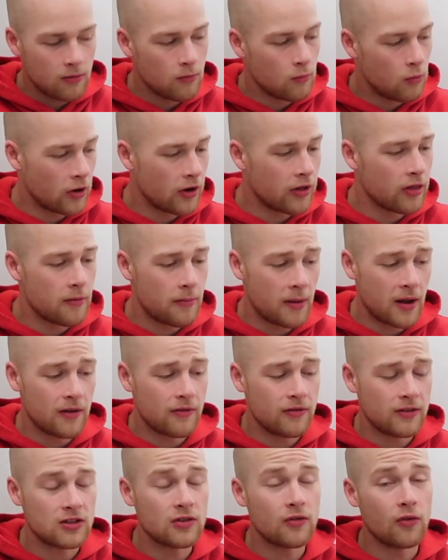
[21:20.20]
One of the
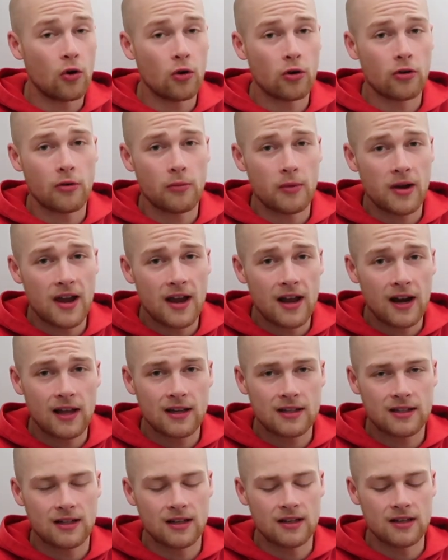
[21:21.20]
benefits of ordering with
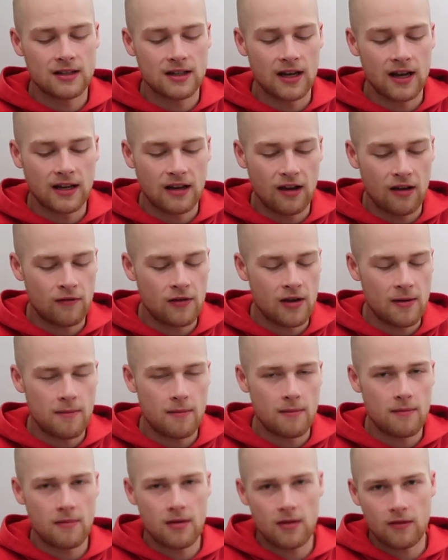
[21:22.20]
A-List is, like, if
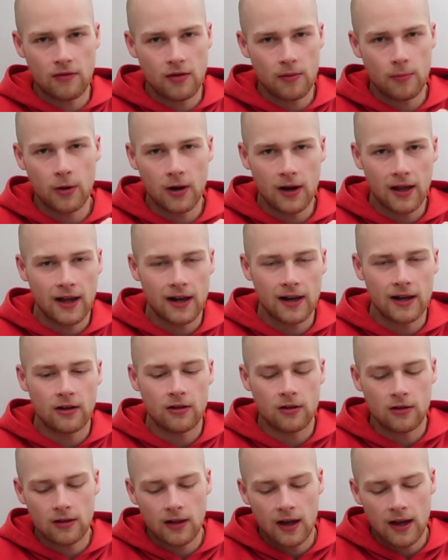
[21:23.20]
you put like a
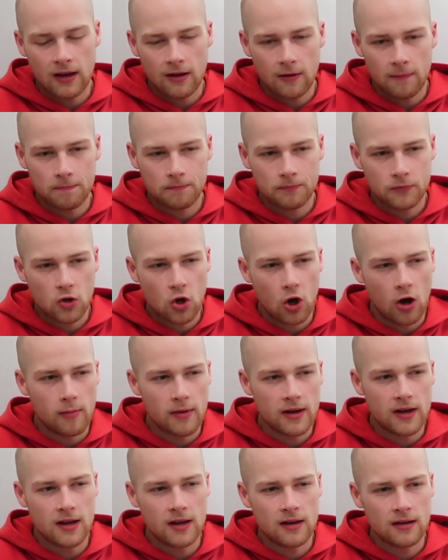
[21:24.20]
little like
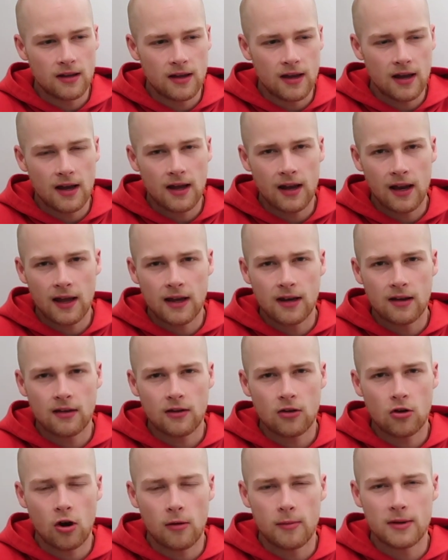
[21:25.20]
comment in the
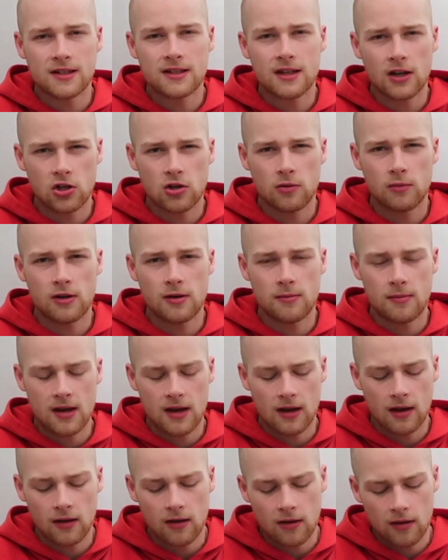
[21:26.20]
like comment section when you
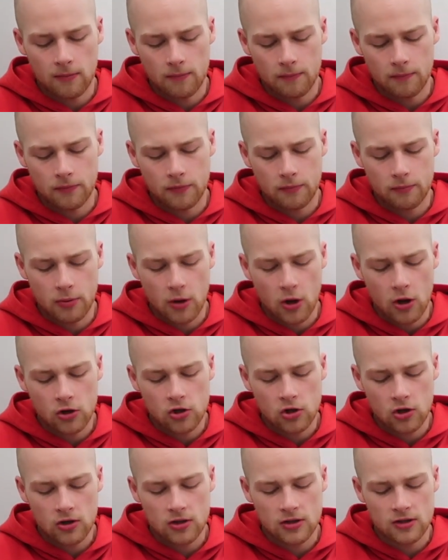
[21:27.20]
make a
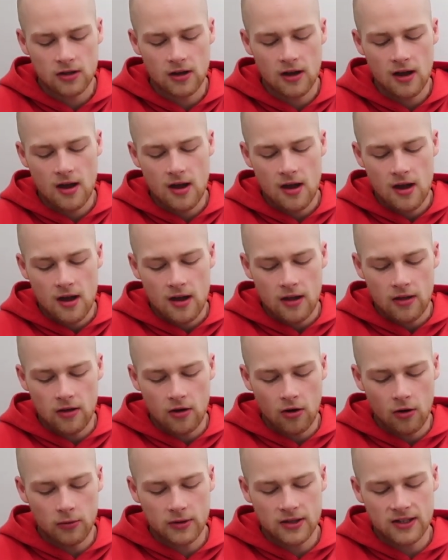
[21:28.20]
purchase, they
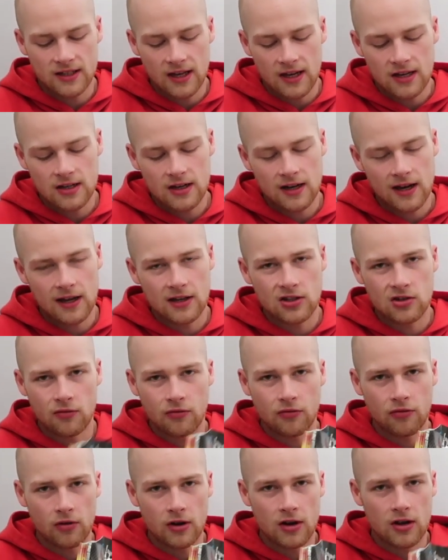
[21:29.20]
always send you like some
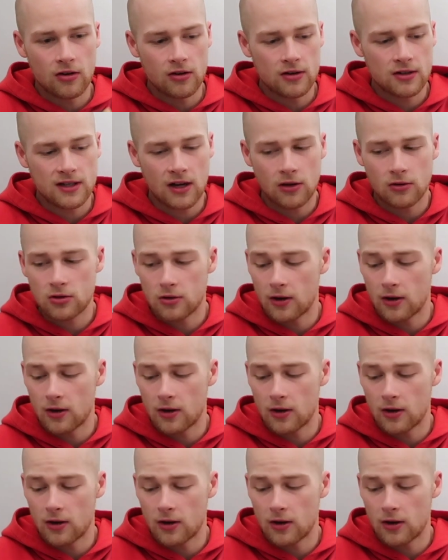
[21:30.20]
free goodies out.